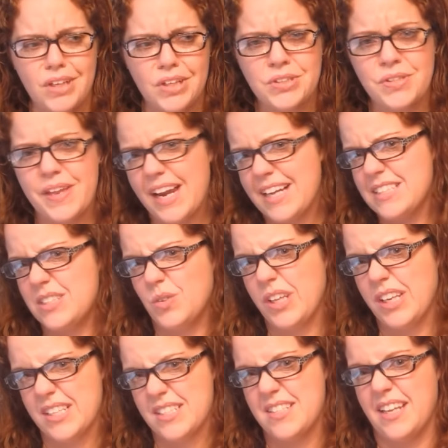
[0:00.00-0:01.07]
so that I still
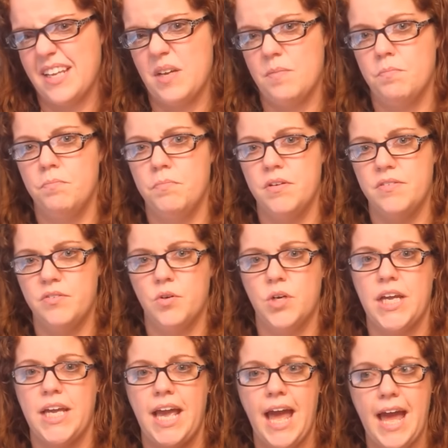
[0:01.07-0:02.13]
get to see him before
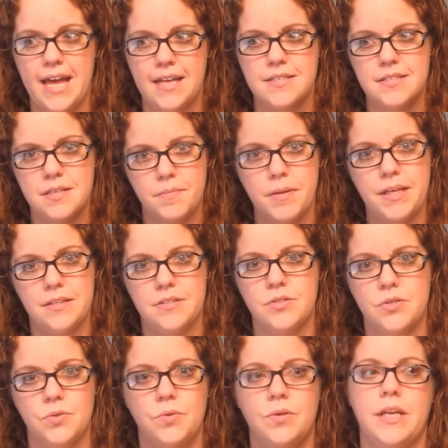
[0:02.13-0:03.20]
he has to be in
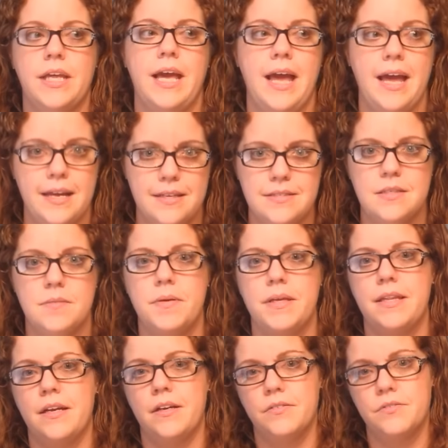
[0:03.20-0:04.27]
school and he has to be
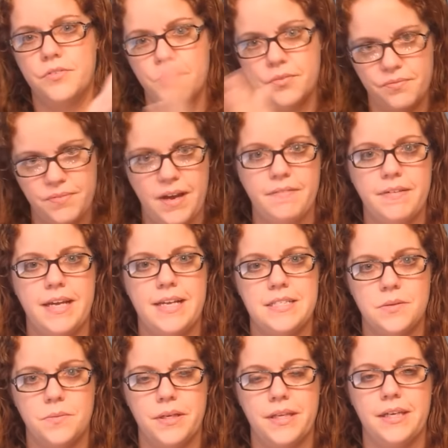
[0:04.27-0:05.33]
there five days
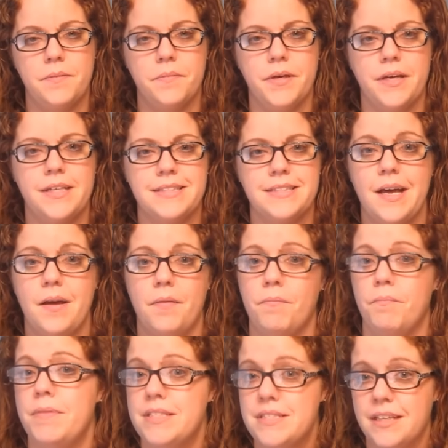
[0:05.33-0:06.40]
a week because
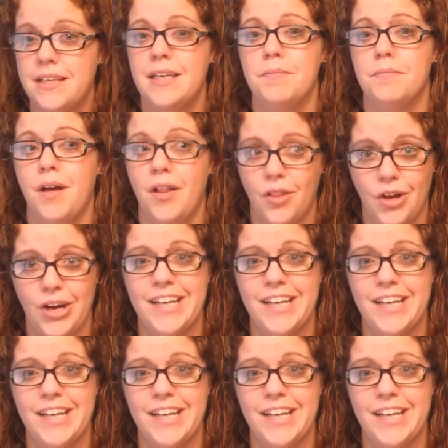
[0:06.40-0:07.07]
I'm missing him a lot.